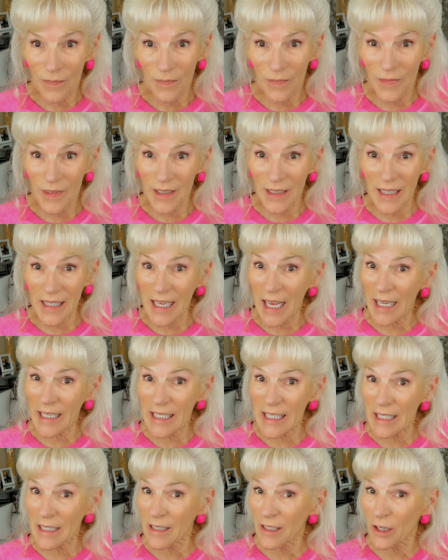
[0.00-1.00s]
See, I
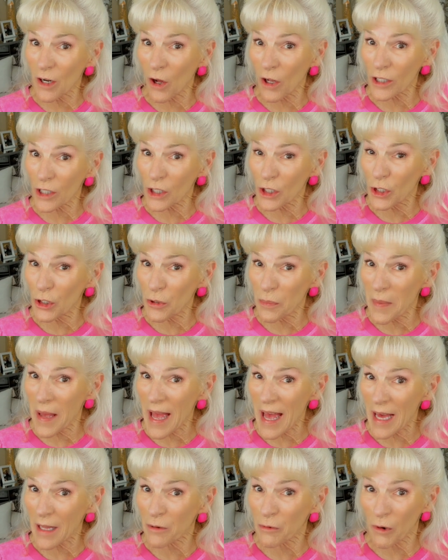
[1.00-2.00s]
did not too
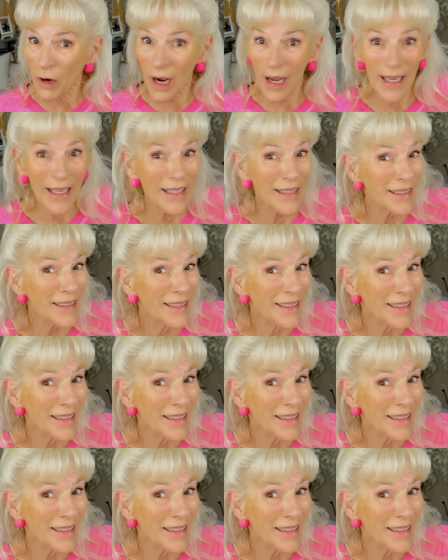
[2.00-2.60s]
bad, right?